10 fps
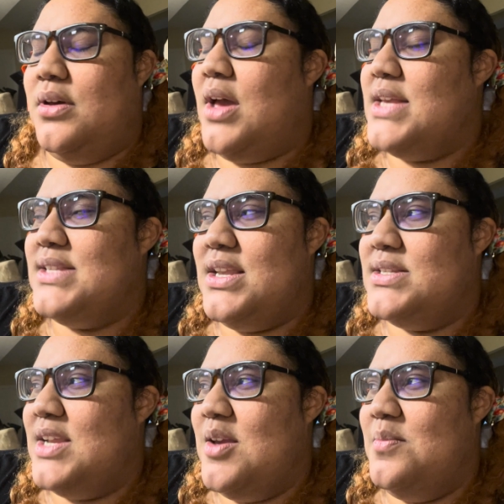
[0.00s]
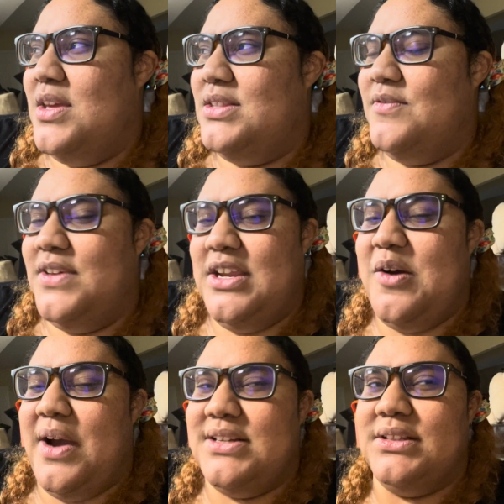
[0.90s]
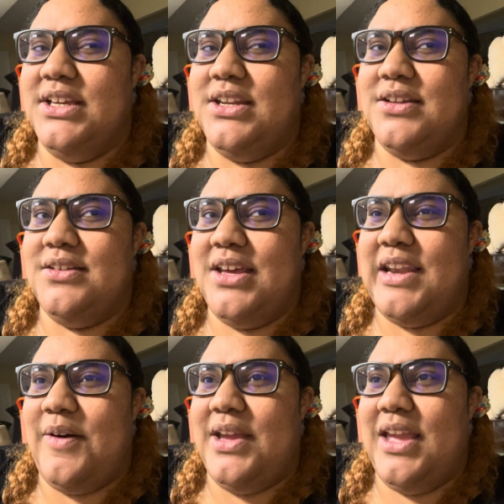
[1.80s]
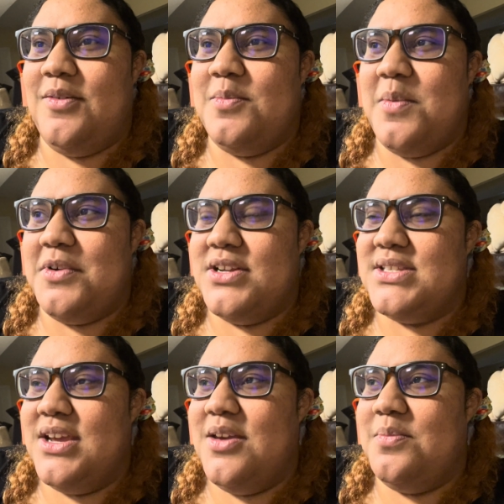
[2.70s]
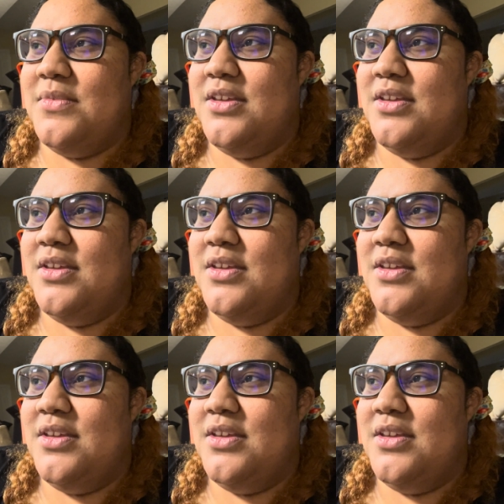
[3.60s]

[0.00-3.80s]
I said his name in the video I deleted, and now I can't remember his name.